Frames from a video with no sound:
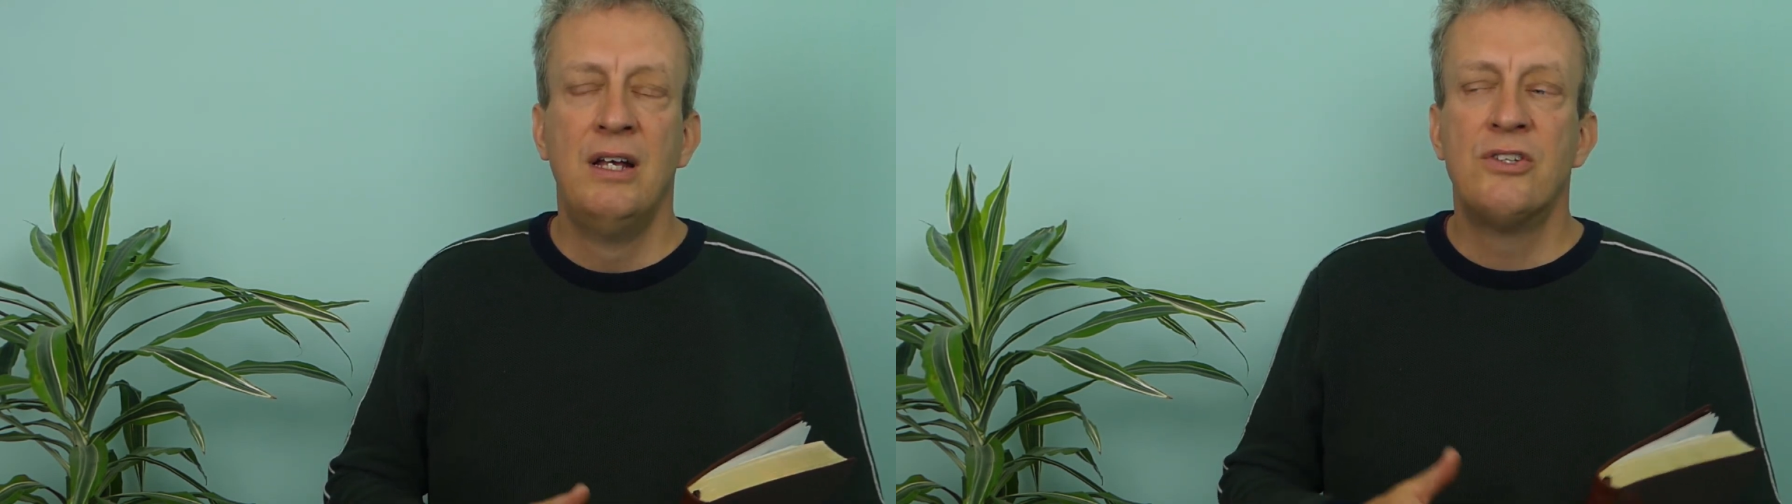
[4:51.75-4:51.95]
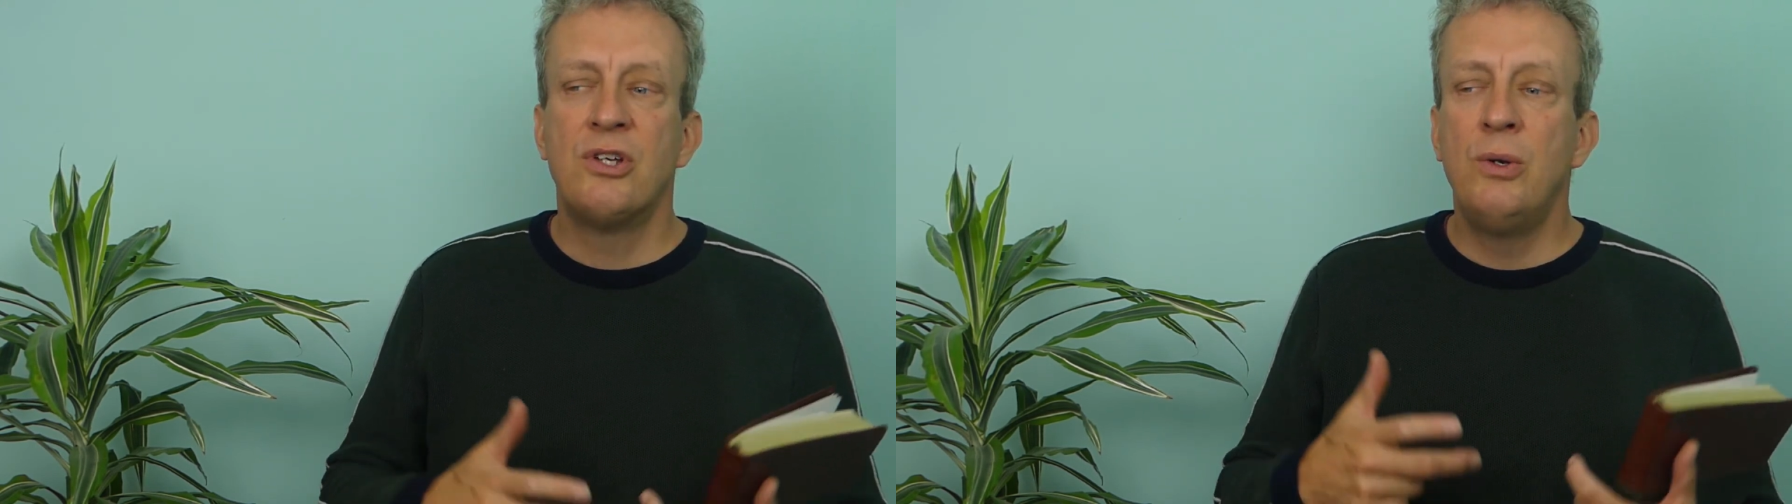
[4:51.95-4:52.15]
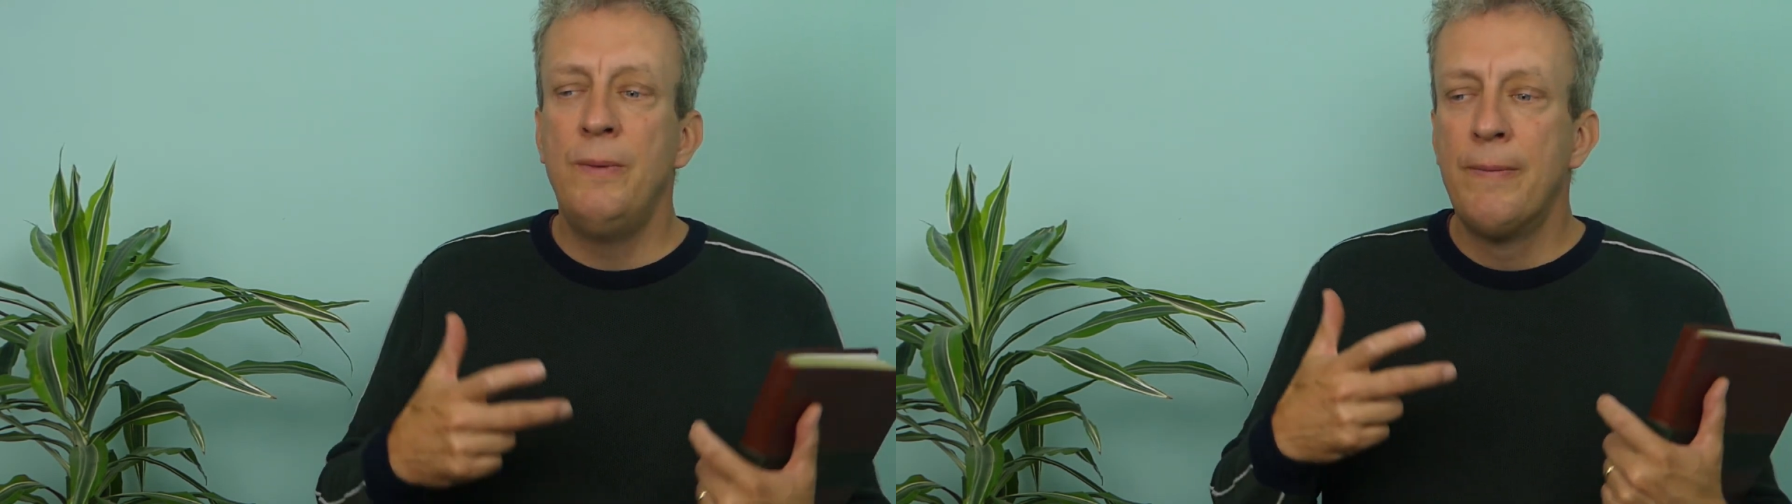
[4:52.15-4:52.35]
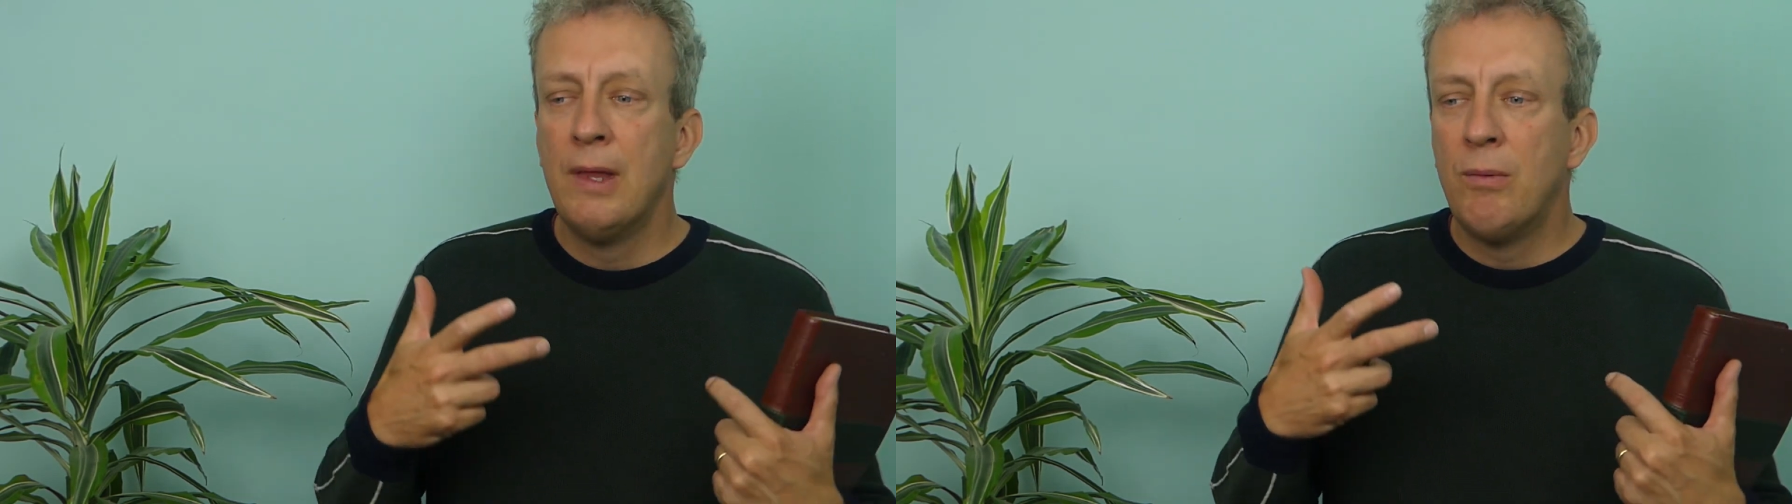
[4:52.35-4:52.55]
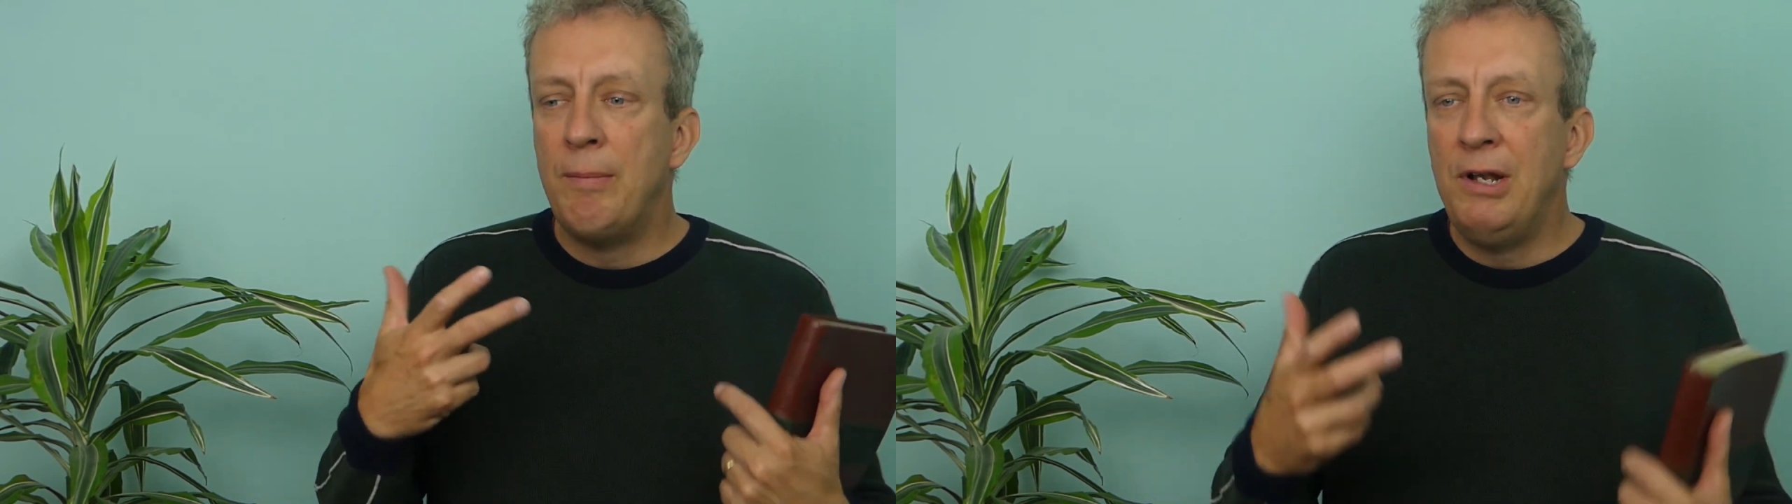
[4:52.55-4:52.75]
So
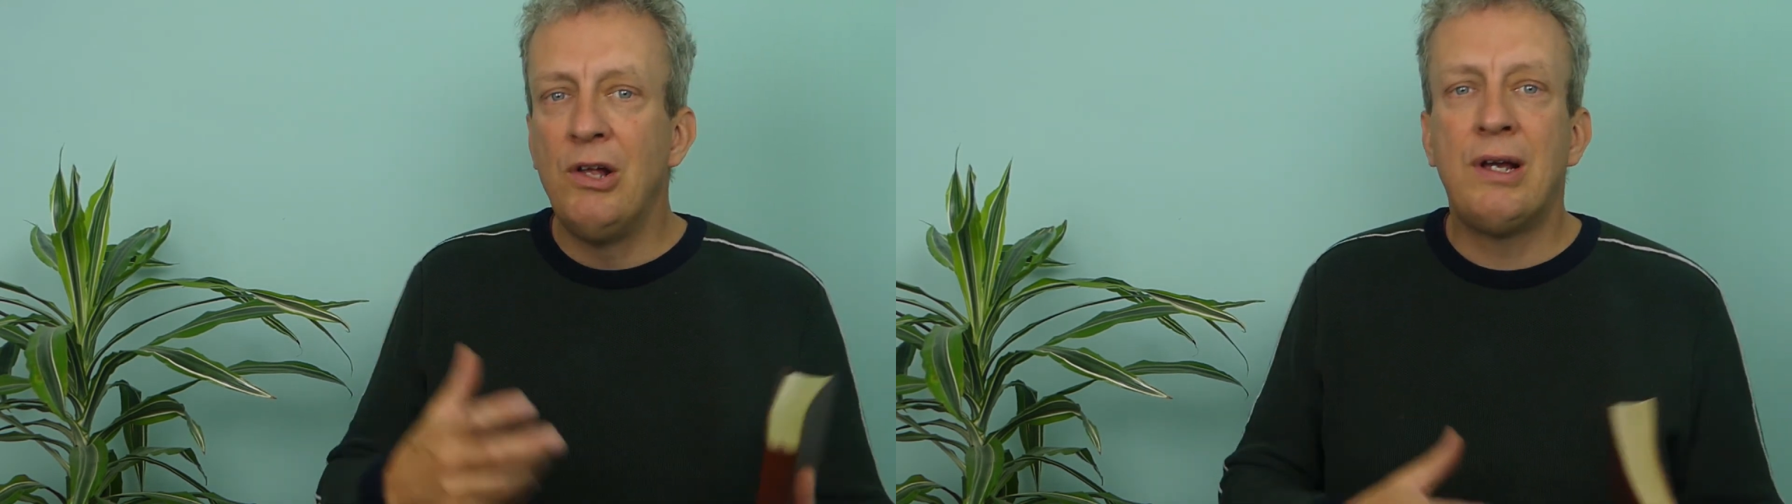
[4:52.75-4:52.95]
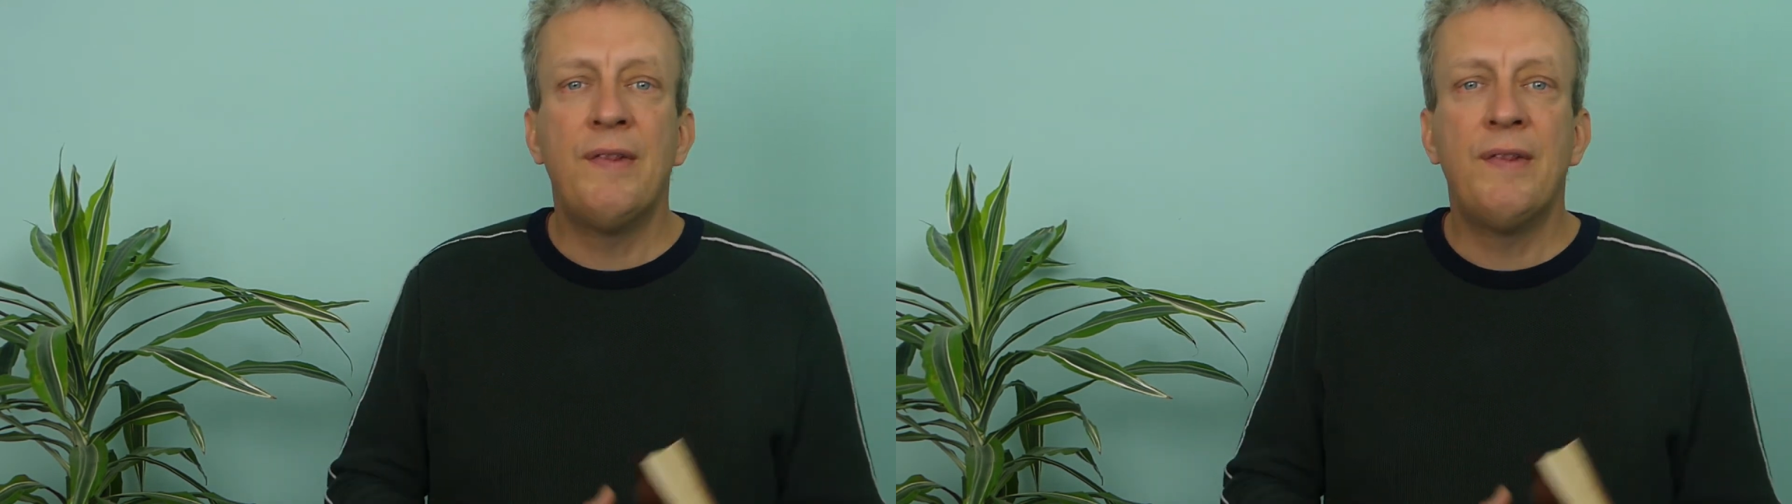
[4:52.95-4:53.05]
when we look